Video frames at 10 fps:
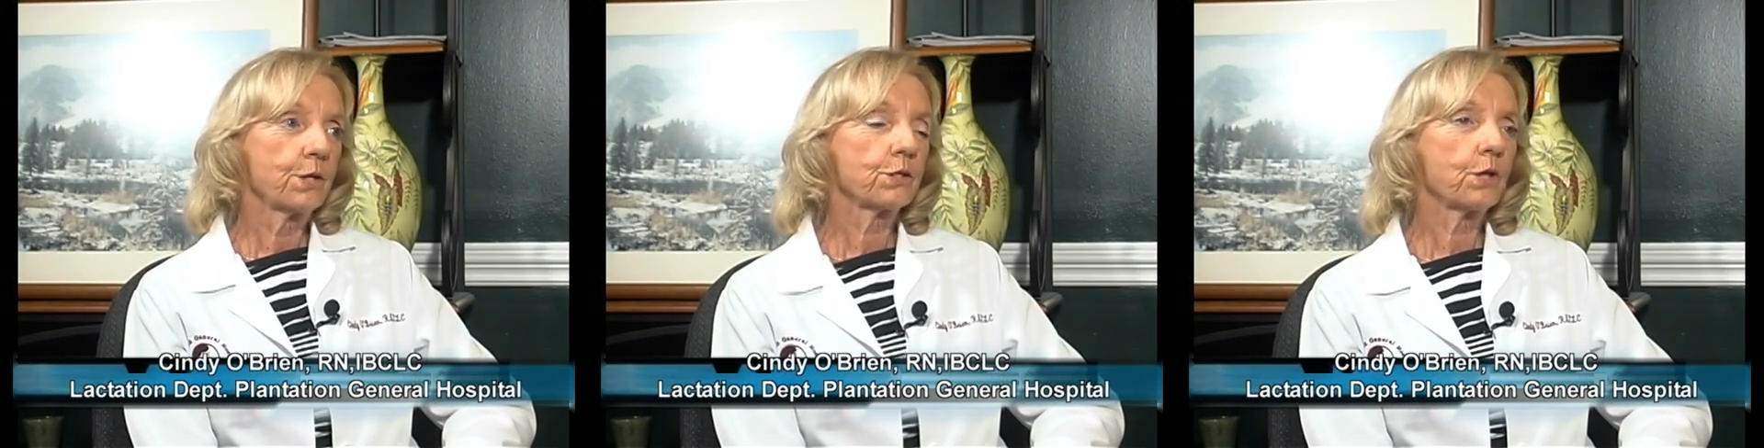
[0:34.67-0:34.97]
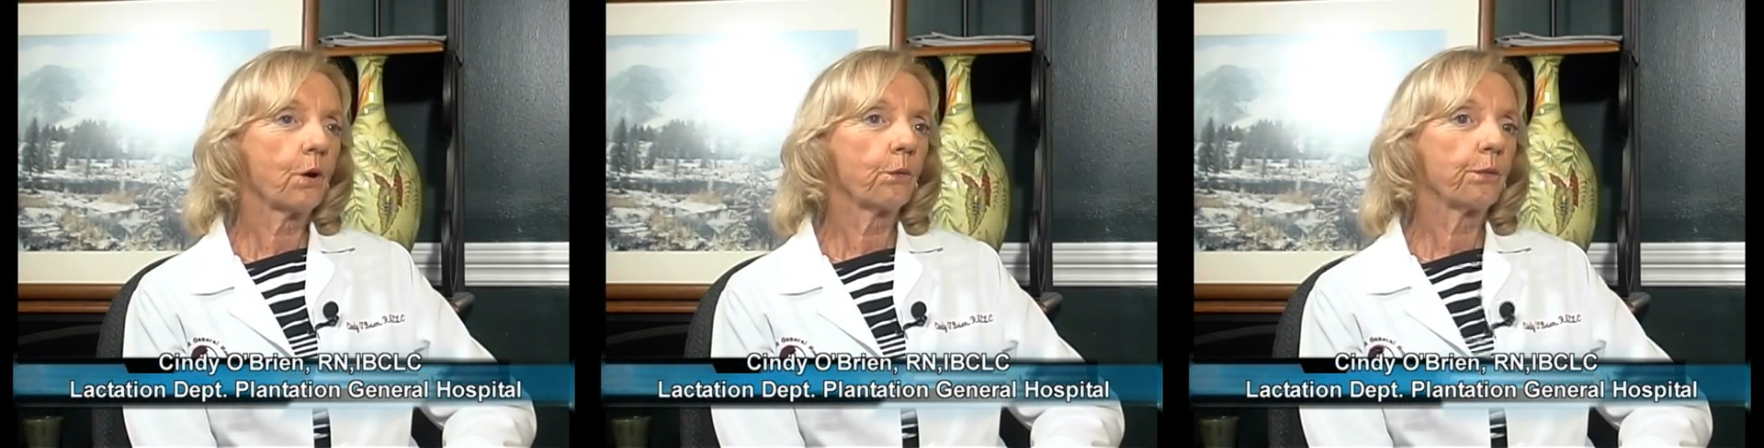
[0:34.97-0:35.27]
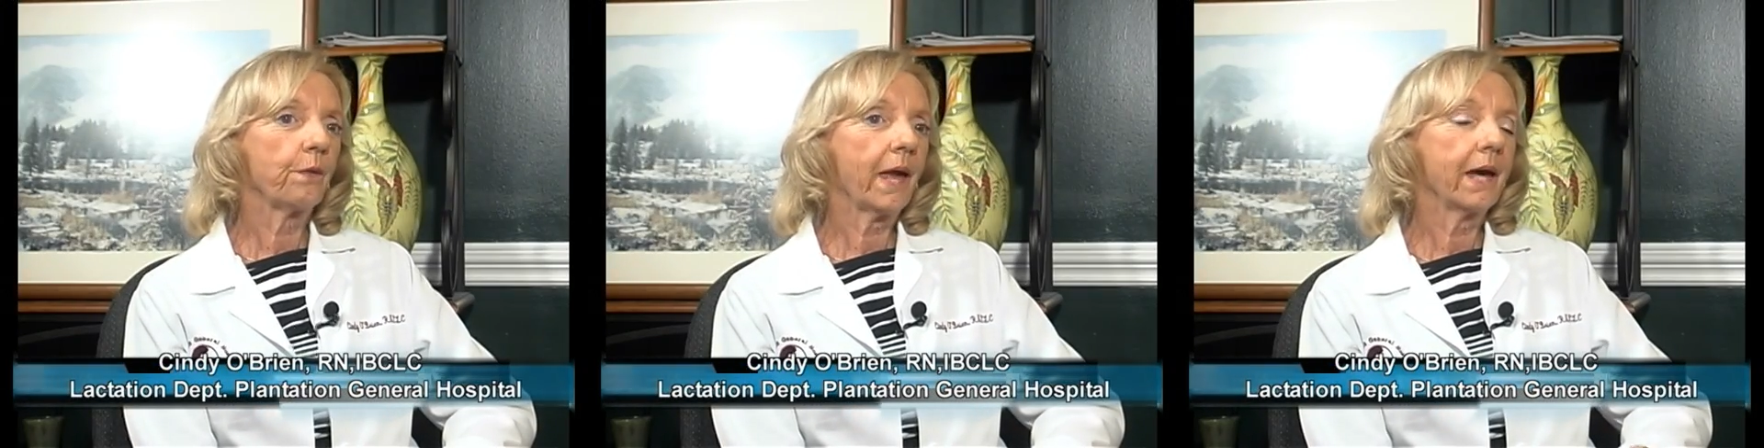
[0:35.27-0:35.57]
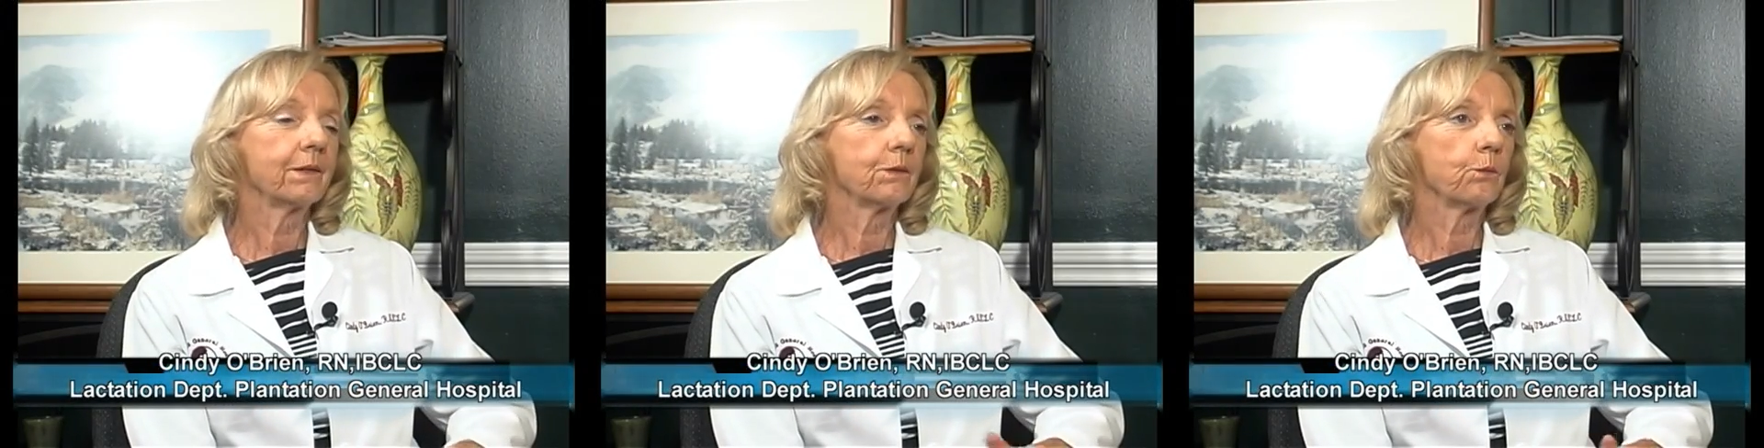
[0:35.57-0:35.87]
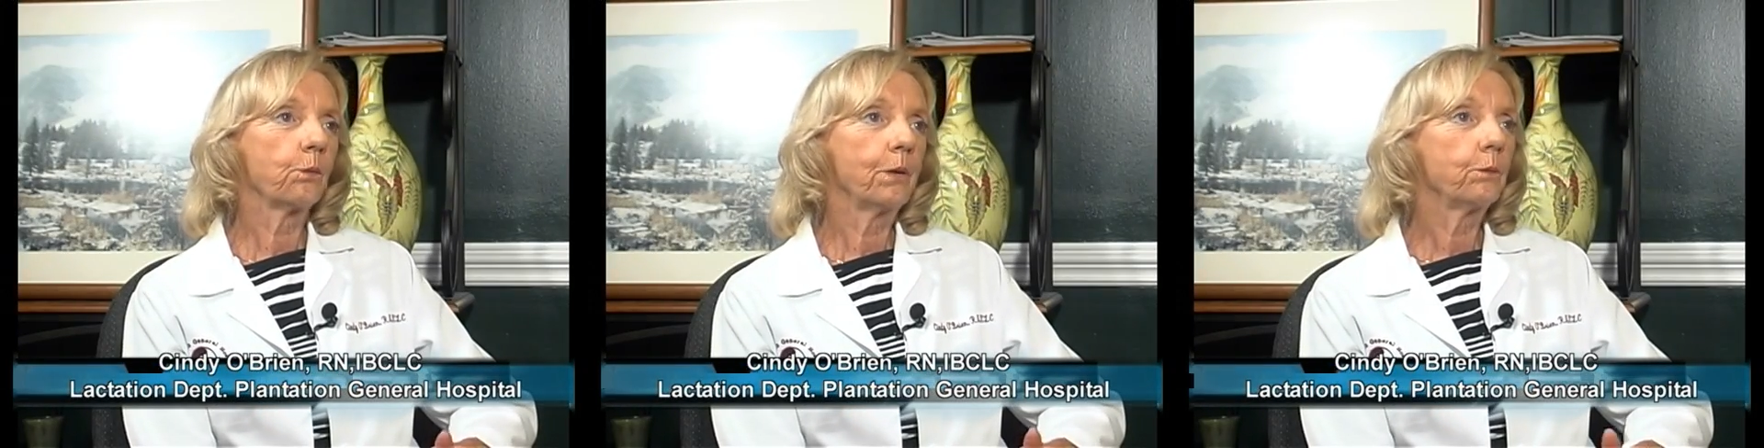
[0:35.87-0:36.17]
So that
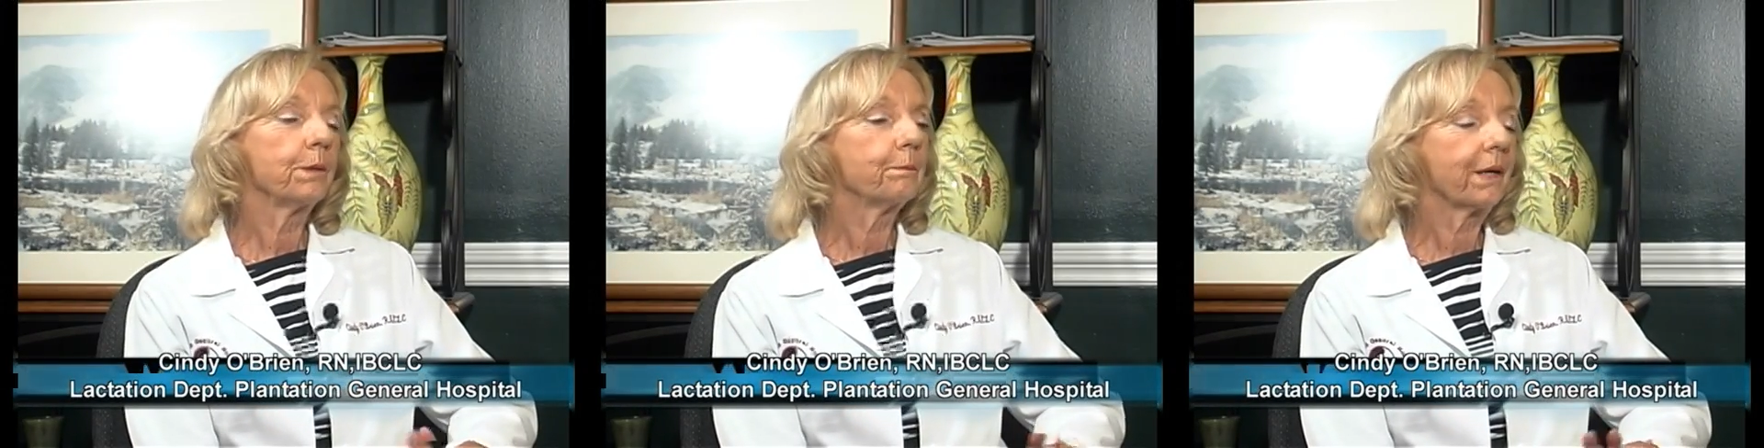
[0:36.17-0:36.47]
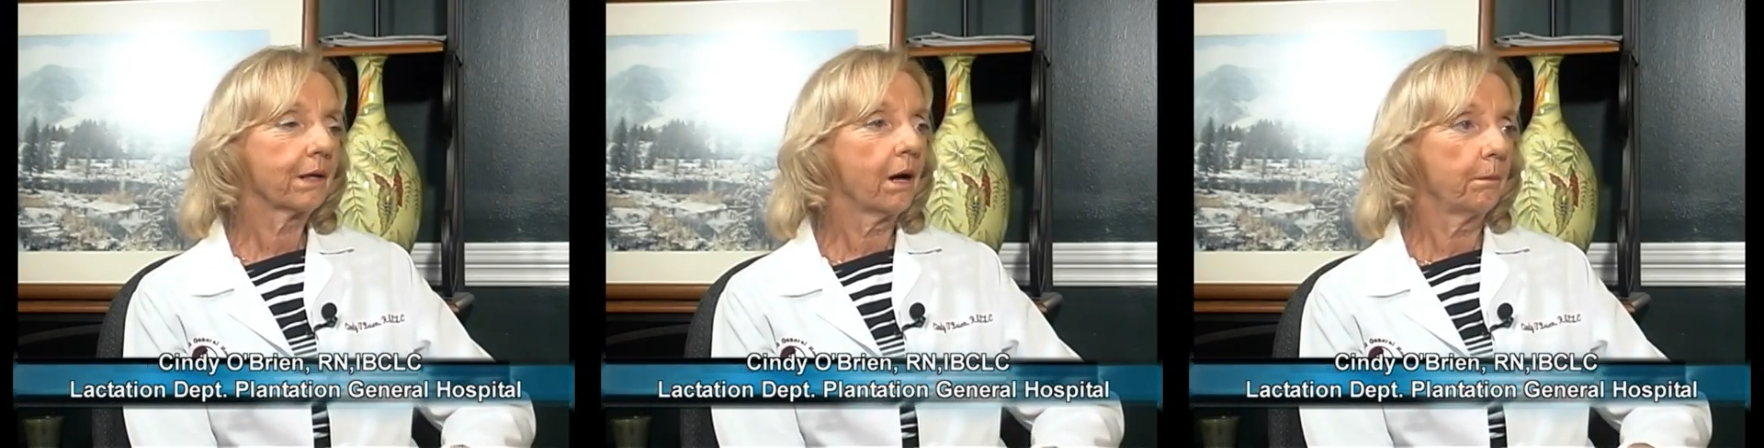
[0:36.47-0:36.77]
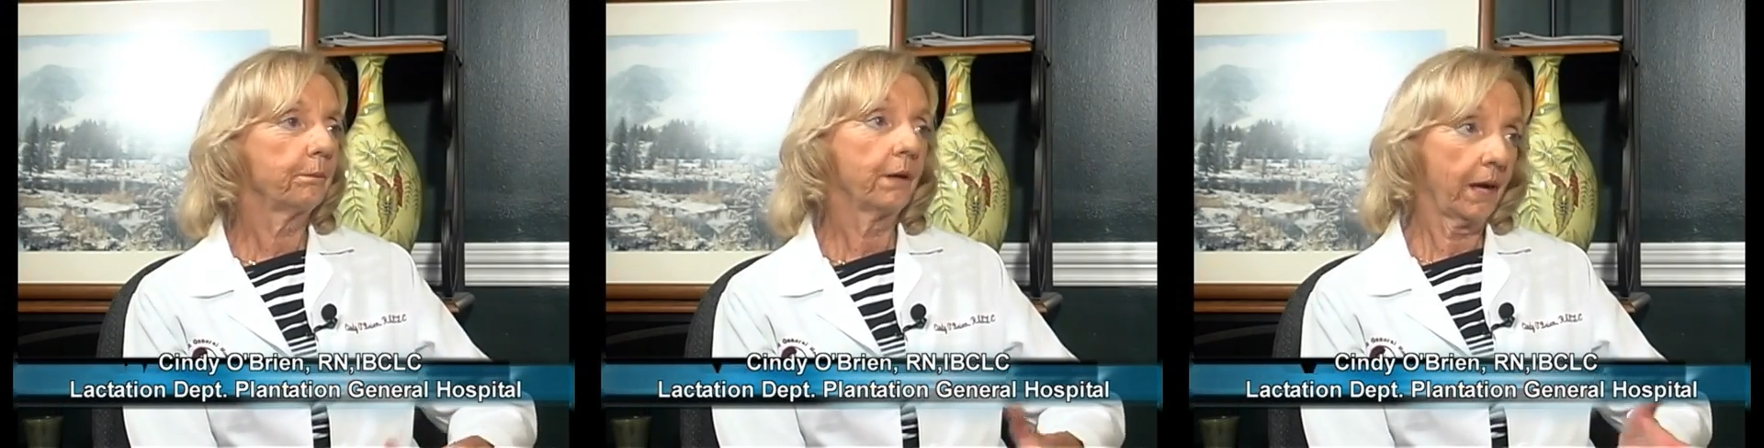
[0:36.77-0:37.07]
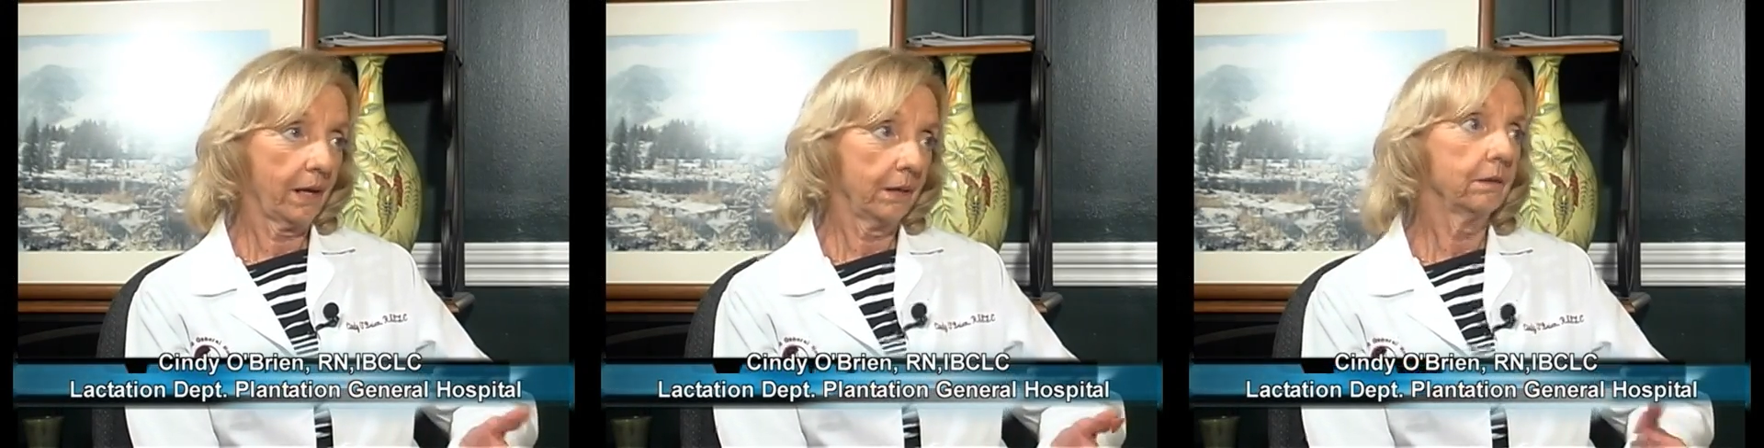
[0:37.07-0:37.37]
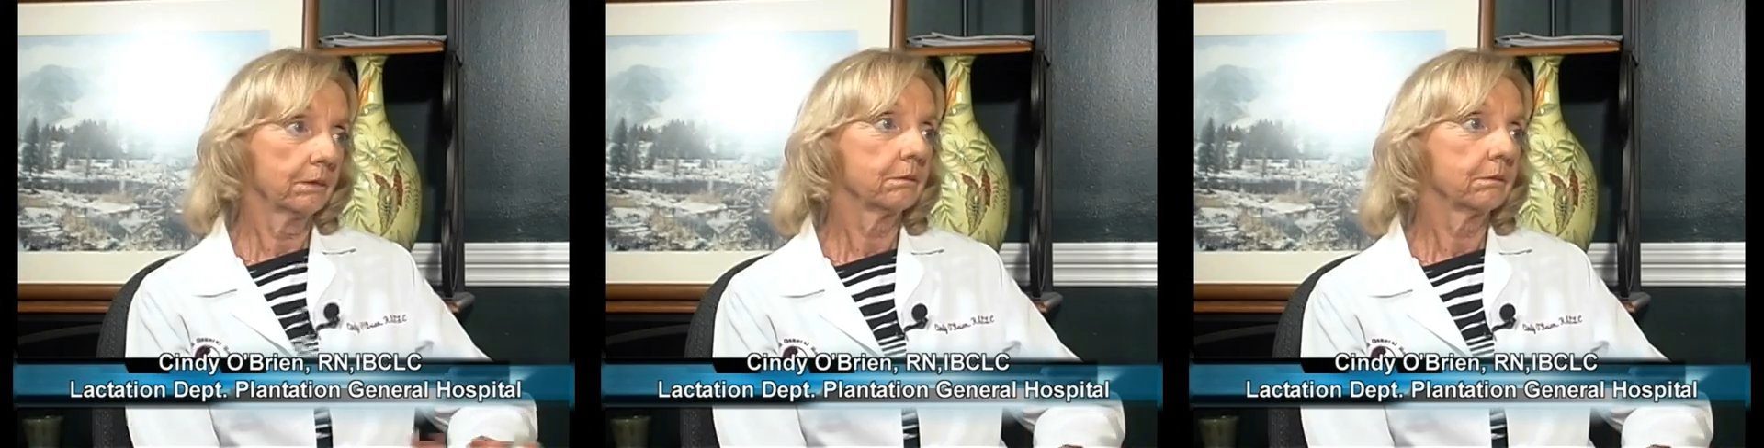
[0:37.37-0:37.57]
when we pick up a